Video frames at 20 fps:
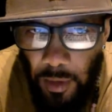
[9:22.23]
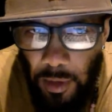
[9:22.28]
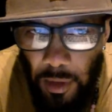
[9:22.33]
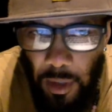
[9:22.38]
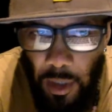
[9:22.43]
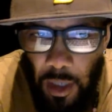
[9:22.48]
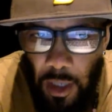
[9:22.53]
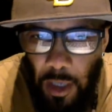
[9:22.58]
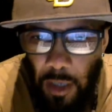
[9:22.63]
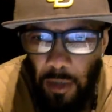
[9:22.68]

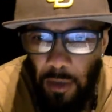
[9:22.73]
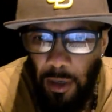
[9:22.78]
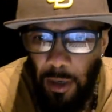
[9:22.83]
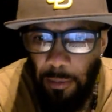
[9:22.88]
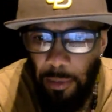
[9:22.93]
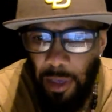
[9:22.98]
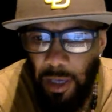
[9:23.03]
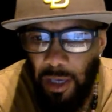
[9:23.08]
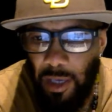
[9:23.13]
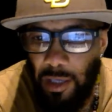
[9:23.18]
So, I
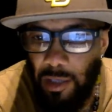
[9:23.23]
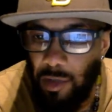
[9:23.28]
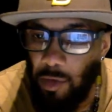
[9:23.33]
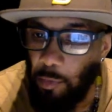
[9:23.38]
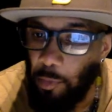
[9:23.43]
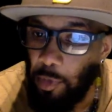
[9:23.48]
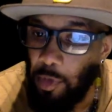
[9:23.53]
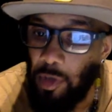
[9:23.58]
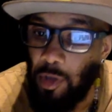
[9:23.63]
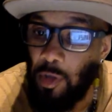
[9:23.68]
mean, it's
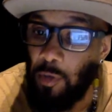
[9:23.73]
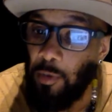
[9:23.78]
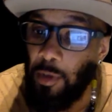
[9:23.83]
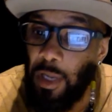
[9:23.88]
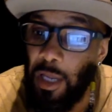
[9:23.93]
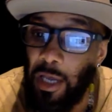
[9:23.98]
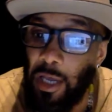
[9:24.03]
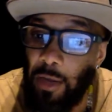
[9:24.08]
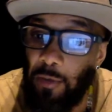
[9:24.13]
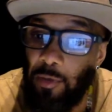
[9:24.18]
supposed to be
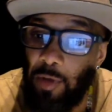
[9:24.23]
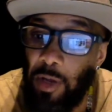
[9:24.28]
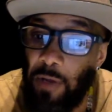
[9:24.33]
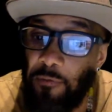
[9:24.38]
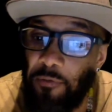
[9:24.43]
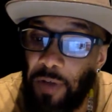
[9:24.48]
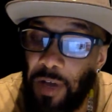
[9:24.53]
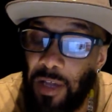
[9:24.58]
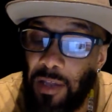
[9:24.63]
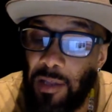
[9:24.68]
like a really
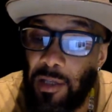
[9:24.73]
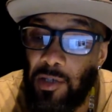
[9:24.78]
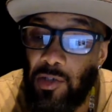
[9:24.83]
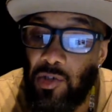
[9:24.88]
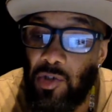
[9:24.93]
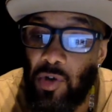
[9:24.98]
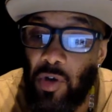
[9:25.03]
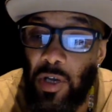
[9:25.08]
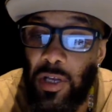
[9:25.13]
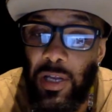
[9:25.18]
fancy
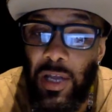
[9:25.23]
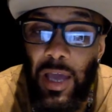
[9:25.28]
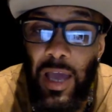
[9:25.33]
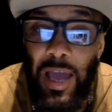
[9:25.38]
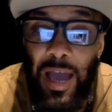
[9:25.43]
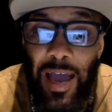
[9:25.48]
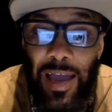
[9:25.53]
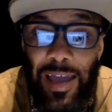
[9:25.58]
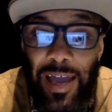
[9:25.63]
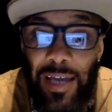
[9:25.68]
joint.
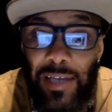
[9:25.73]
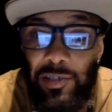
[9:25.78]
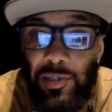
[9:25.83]
I